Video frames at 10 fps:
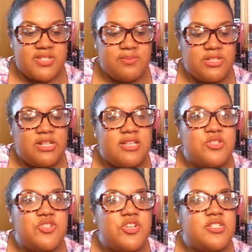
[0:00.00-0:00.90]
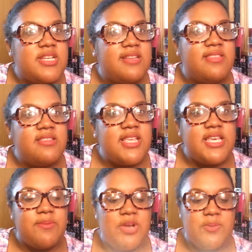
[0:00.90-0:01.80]
some cleansers. I think they
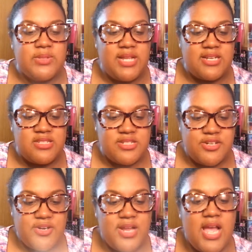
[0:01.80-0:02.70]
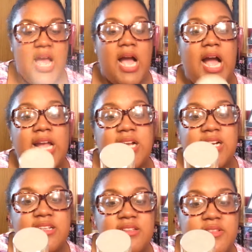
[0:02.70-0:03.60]
came out with last year. I
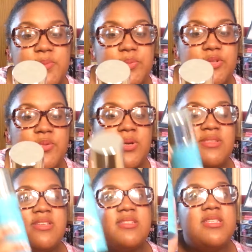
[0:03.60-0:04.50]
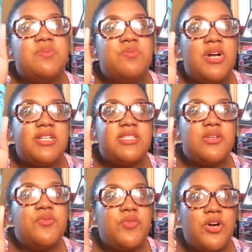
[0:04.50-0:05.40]
got it in the blue one. This is Mud
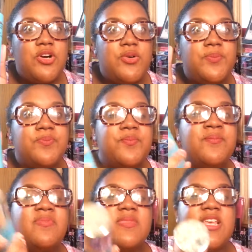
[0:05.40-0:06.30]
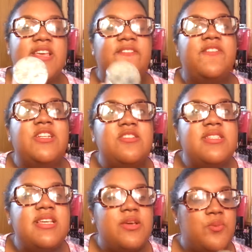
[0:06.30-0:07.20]
to Foam. It
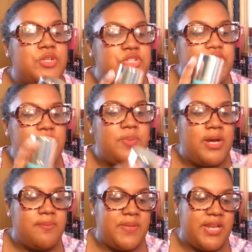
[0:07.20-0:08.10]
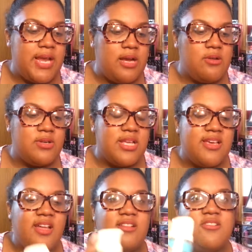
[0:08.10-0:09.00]
feels like once you pump it out, it
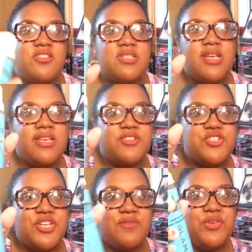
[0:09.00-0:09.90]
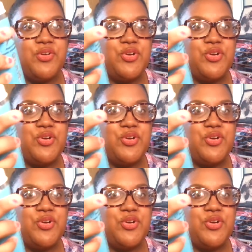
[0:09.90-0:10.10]
kind of looks like shaving